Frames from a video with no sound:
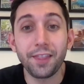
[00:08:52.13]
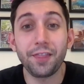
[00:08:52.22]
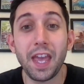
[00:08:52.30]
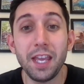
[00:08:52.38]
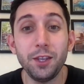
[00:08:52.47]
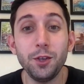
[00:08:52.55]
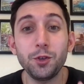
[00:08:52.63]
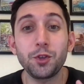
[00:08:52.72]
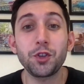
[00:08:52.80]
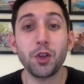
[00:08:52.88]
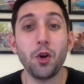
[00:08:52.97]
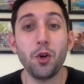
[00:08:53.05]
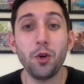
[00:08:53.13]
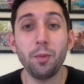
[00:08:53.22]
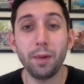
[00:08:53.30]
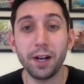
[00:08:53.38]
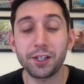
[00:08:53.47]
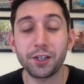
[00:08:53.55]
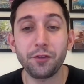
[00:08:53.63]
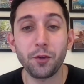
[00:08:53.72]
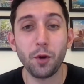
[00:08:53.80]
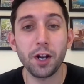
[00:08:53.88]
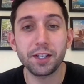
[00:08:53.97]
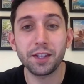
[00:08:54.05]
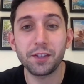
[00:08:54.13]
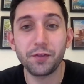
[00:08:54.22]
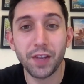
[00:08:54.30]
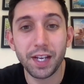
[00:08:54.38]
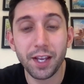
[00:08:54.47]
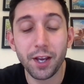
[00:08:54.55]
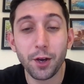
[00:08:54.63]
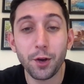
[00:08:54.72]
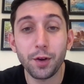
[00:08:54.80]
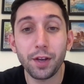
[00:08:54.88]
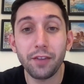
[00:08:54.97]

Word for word: Thank you so much for watching this video.